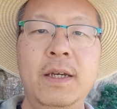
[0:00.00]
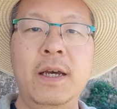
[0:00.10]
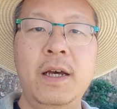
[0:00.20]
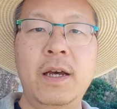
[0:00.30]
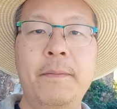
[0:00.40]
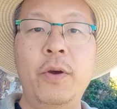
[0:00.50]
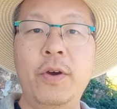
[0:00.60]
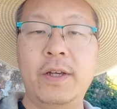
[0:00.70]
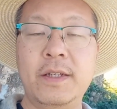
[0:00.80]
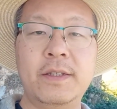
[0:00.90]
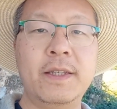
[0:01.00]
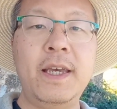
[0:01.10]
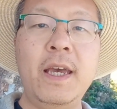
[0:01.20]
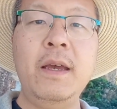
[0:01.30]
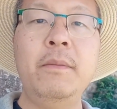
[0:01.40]
her cousin
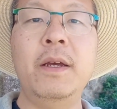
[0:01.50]
came,